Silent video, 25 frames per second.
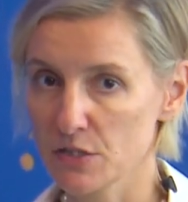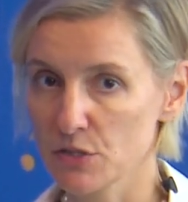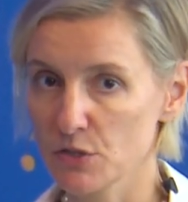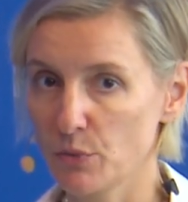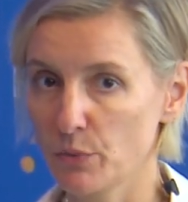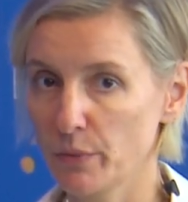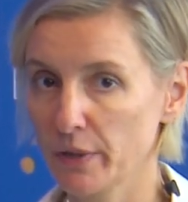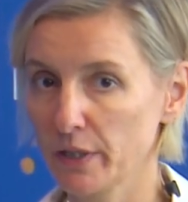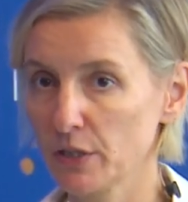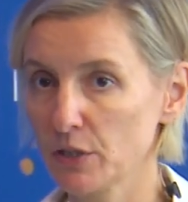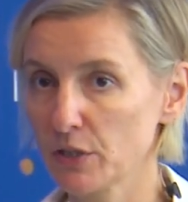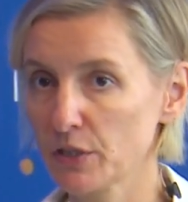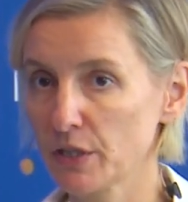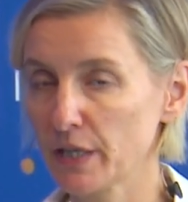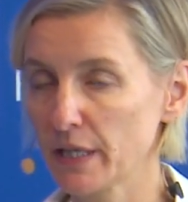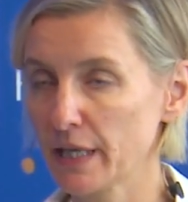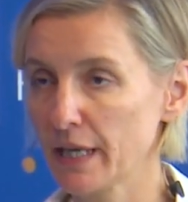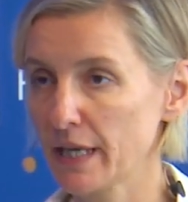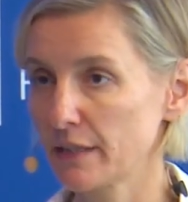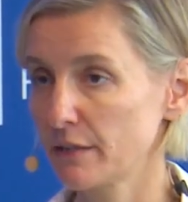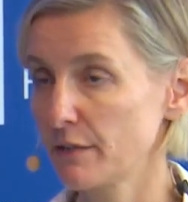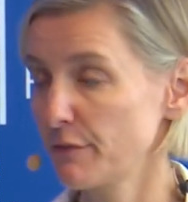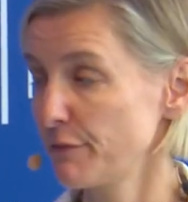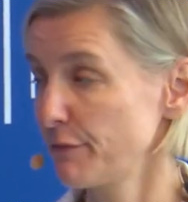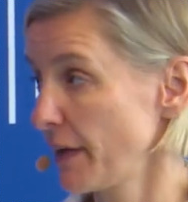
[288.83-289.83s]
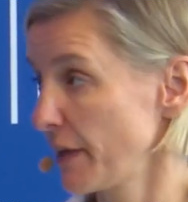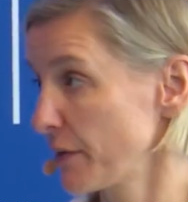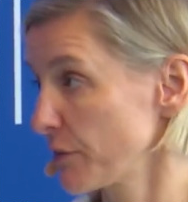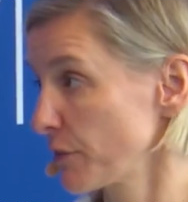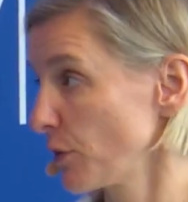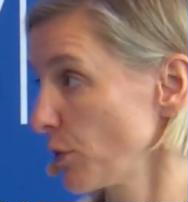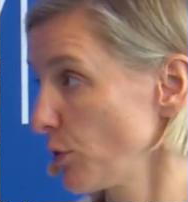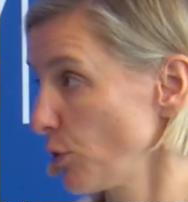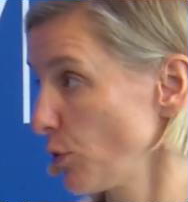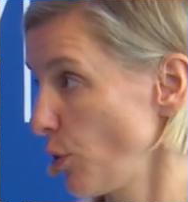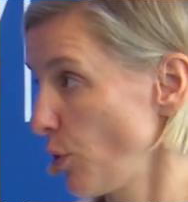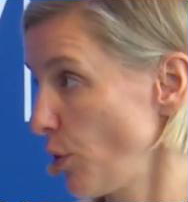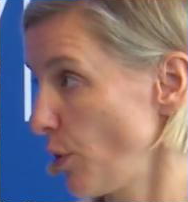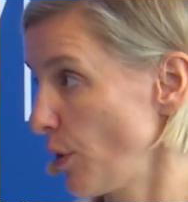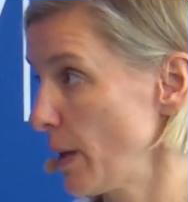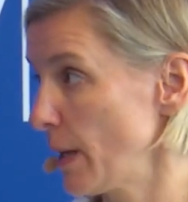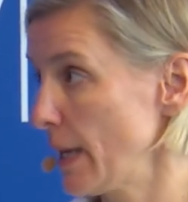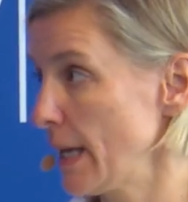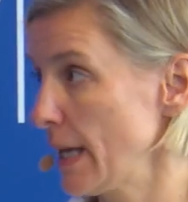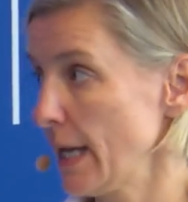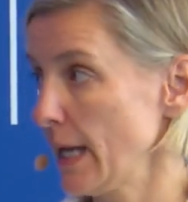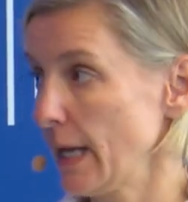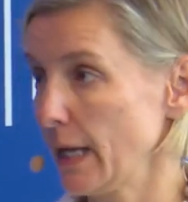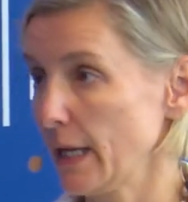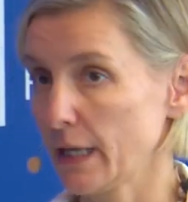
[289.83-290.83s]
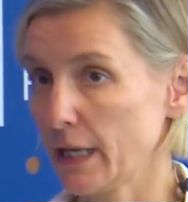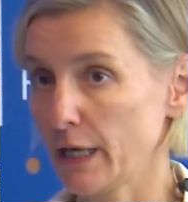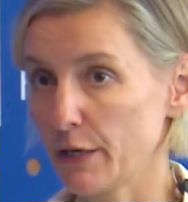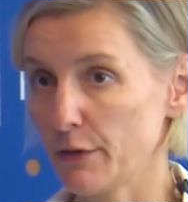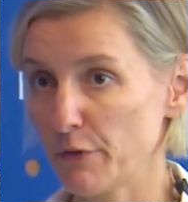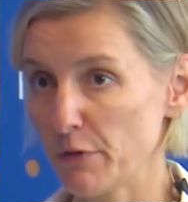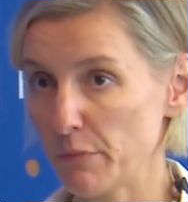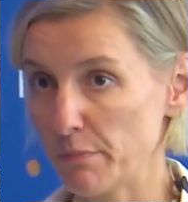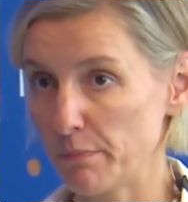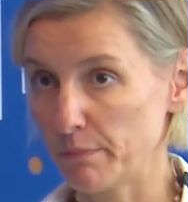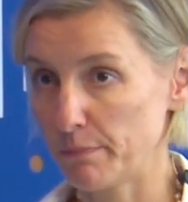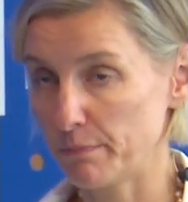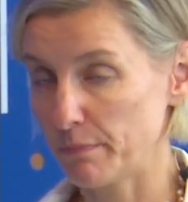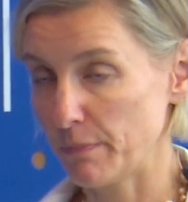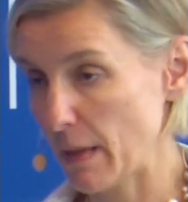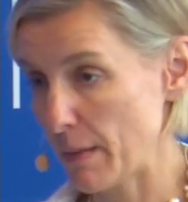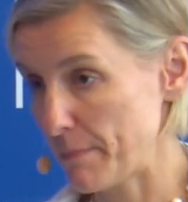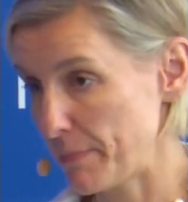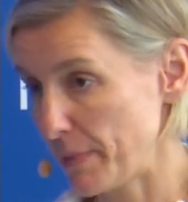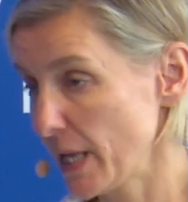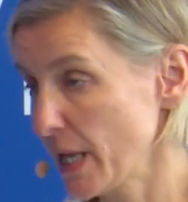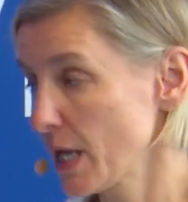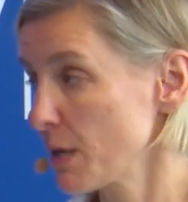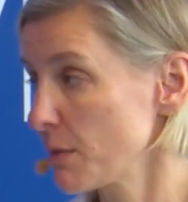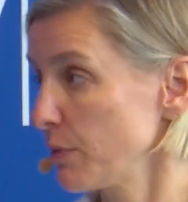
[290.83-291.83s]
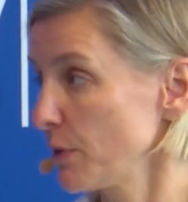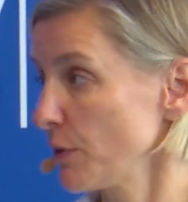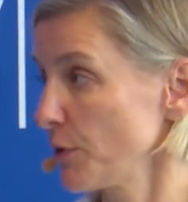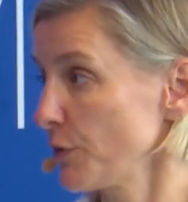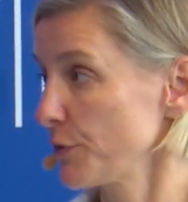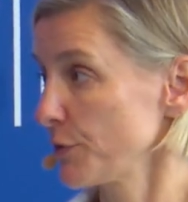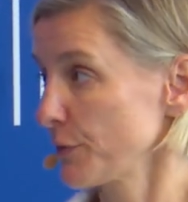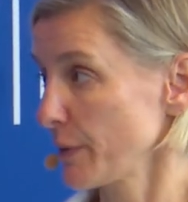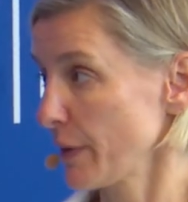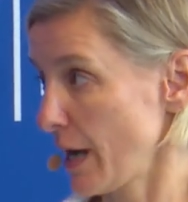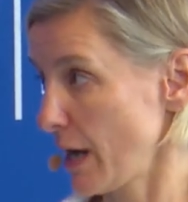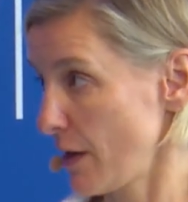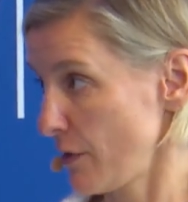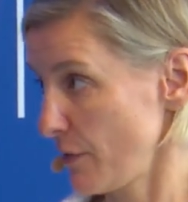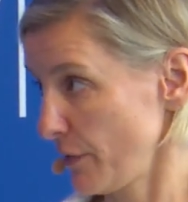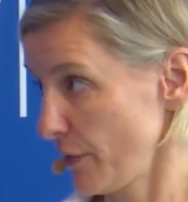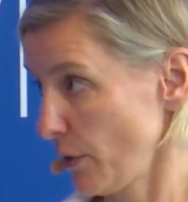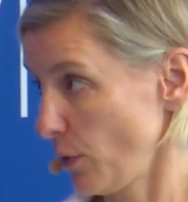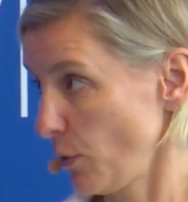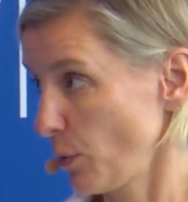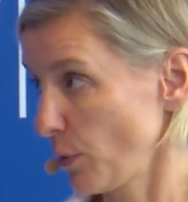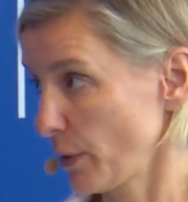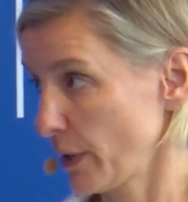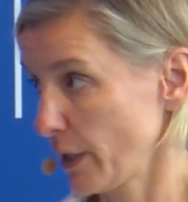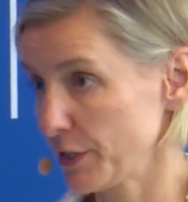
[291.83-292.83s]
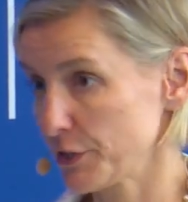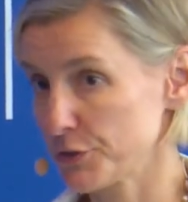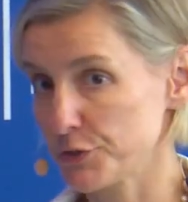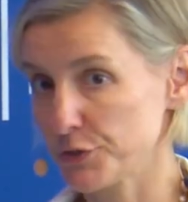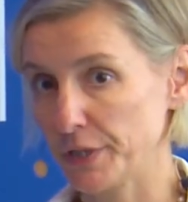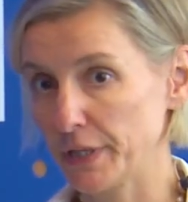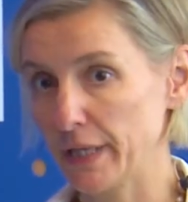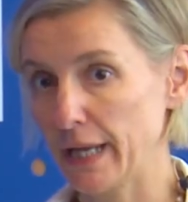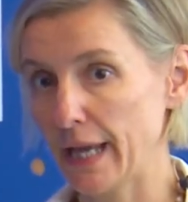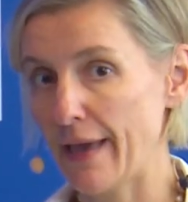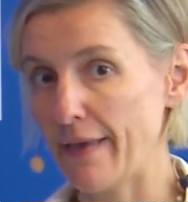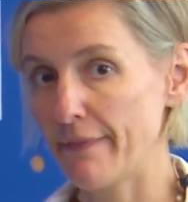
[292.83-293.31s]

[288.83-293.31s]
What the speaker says: So we're looking at the federal law kind of applicable throughout the whole country,